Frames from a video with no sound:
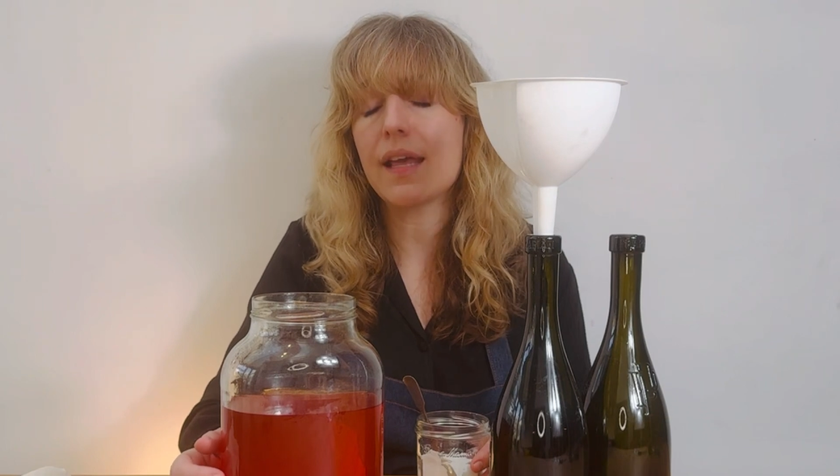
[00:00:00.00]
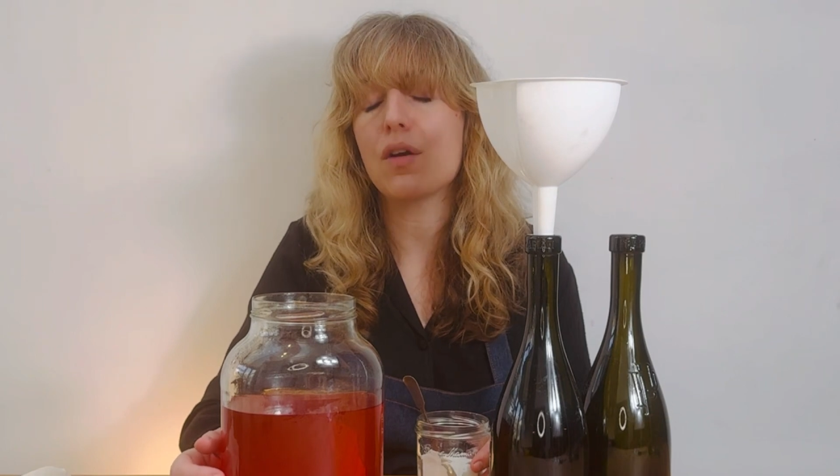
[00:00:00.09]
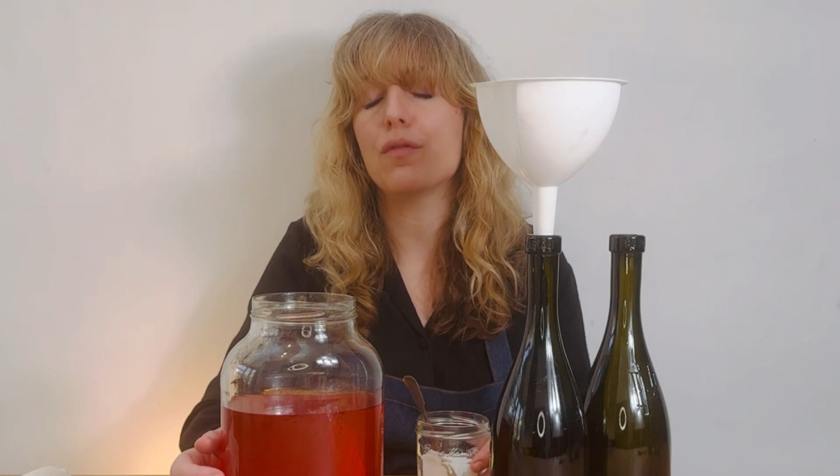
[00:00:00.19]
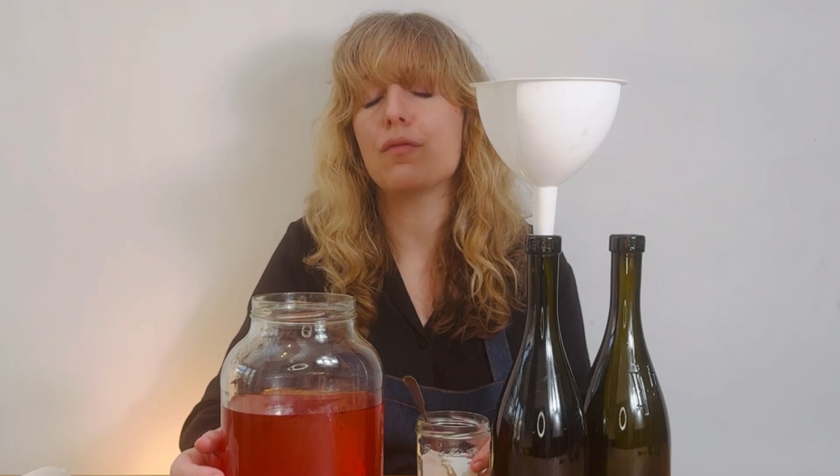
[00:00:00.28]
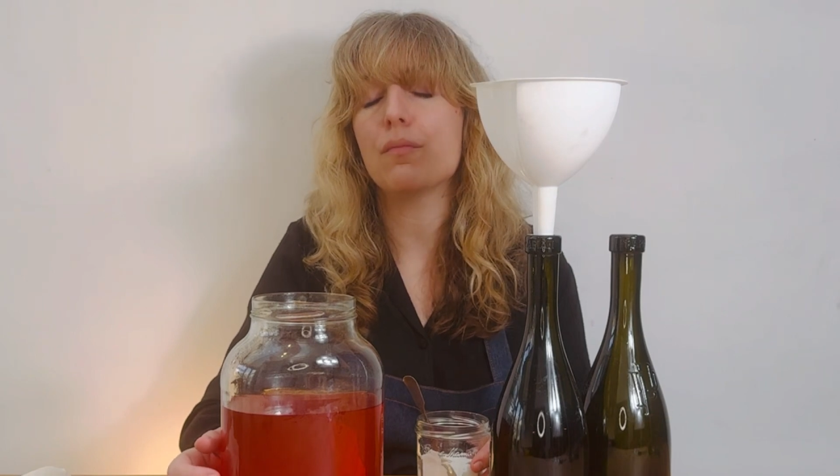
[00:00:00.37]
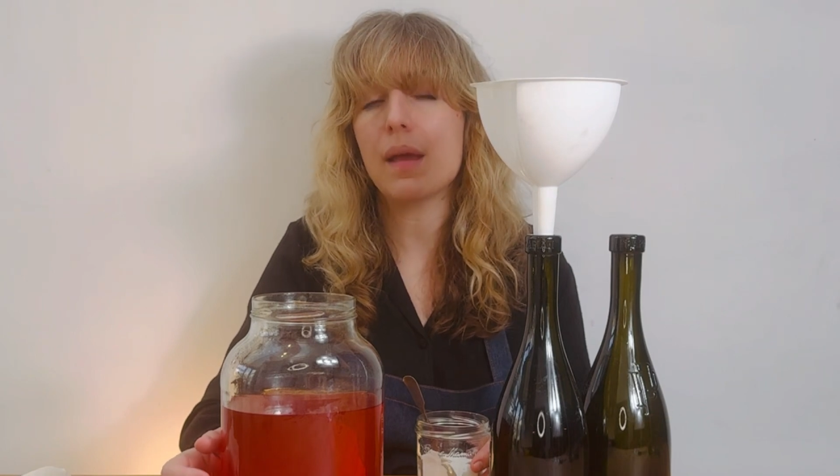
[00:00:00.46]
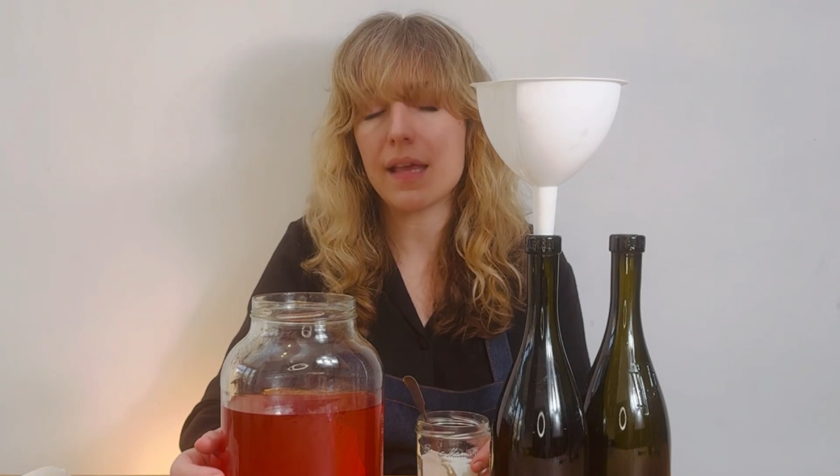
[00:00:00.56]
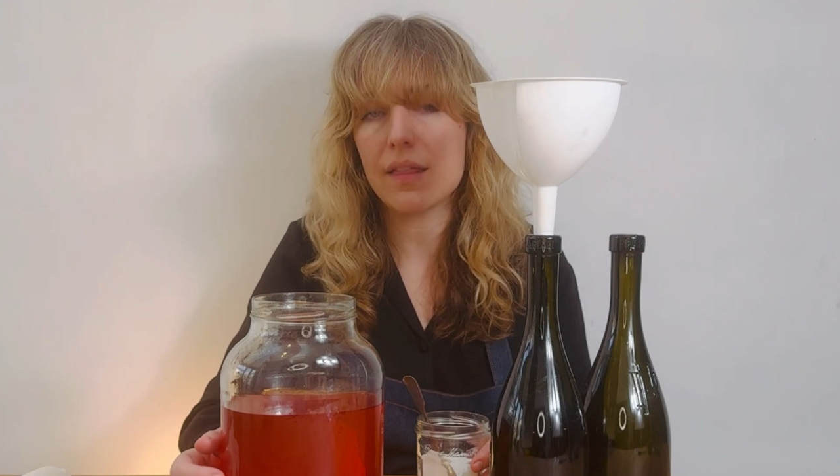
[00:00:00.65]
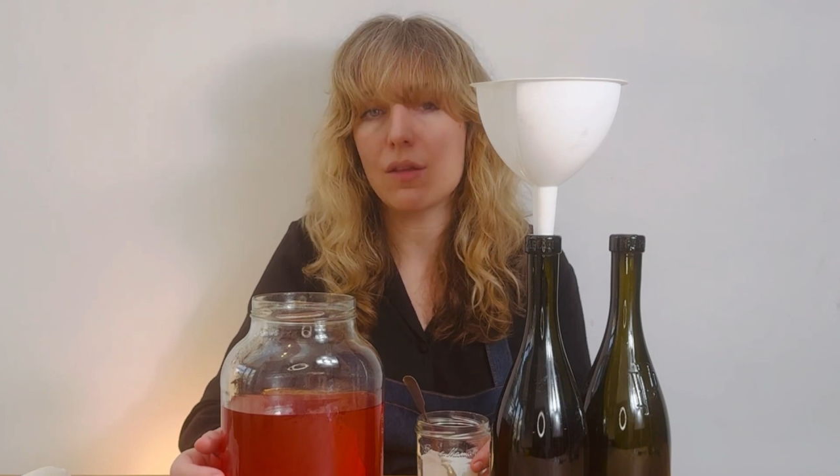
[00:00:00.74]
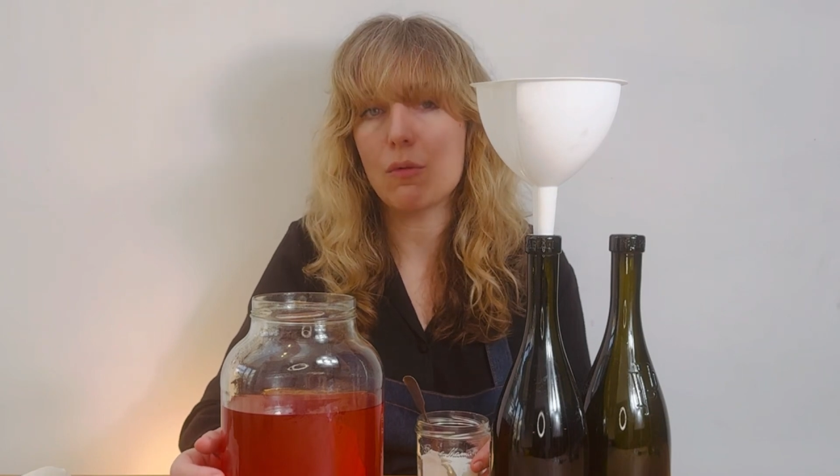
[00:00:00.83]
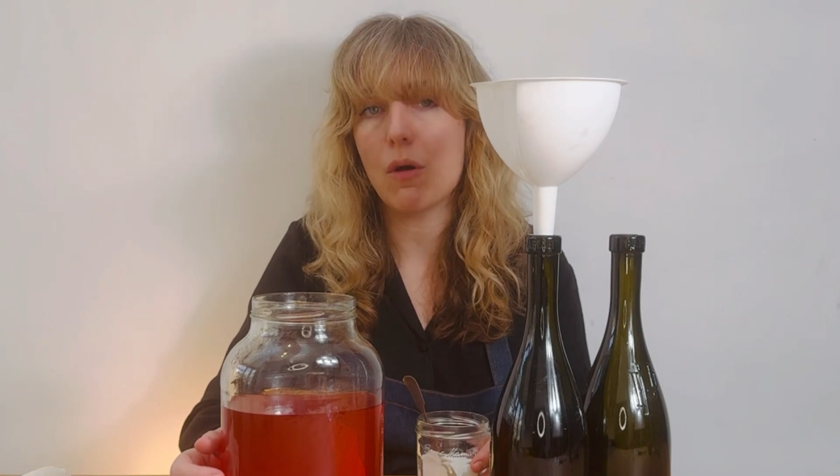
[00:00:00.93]
of
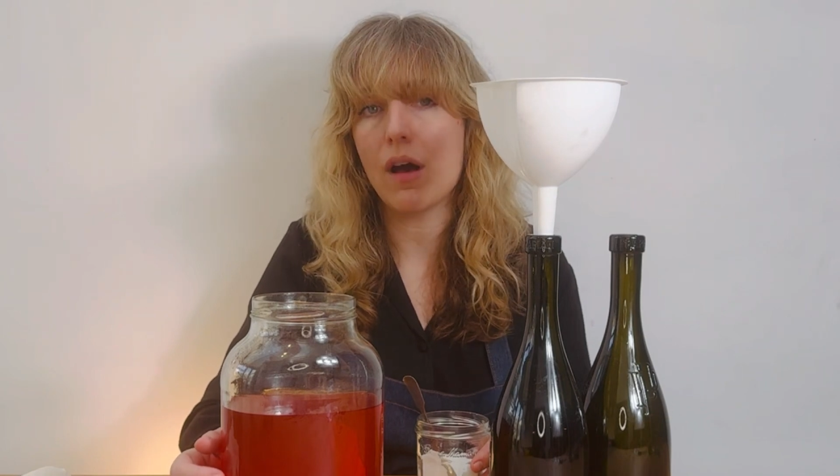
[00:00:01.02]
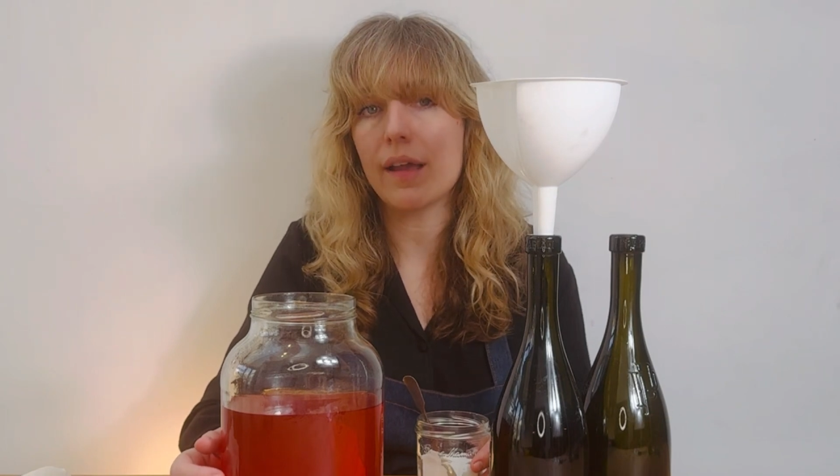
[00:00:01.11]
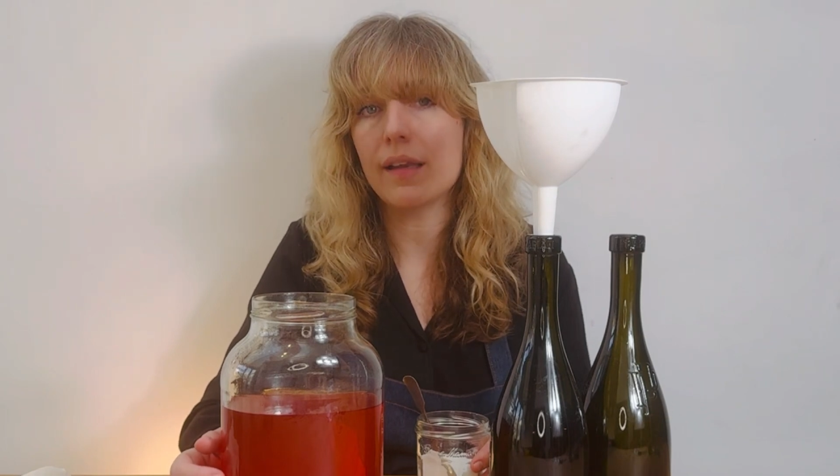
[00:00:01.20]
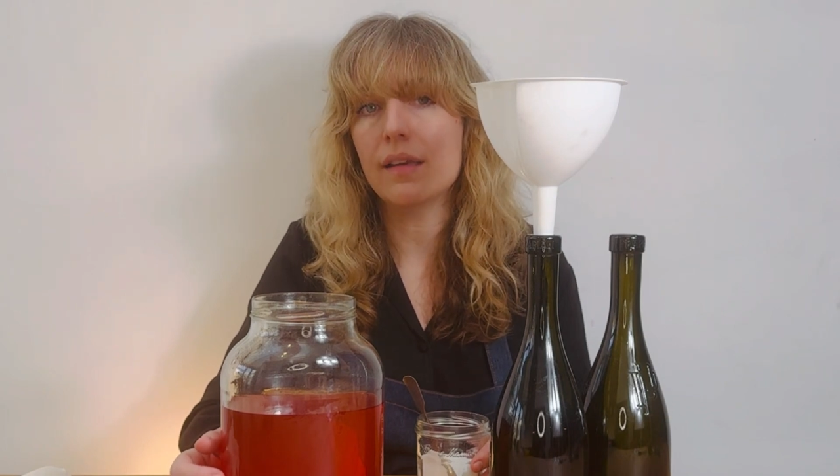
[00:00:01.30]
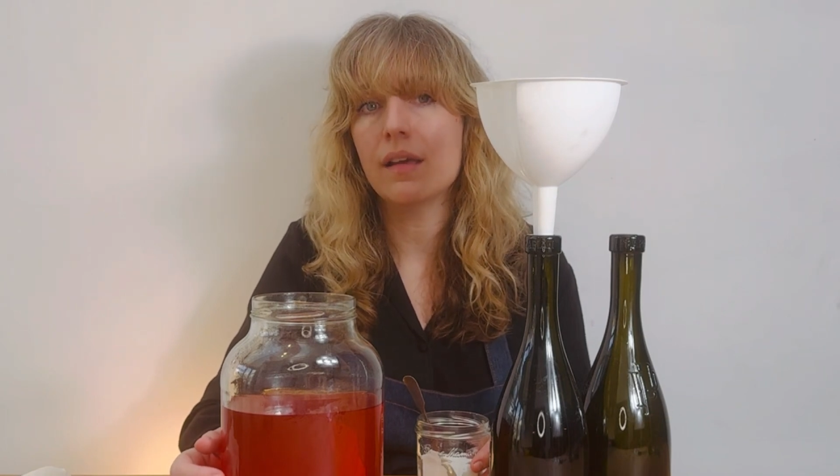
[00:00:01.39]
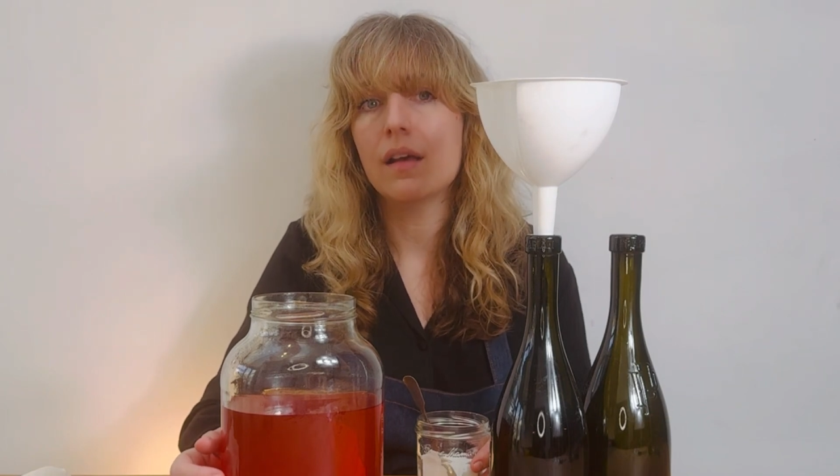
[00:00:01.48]
making the wine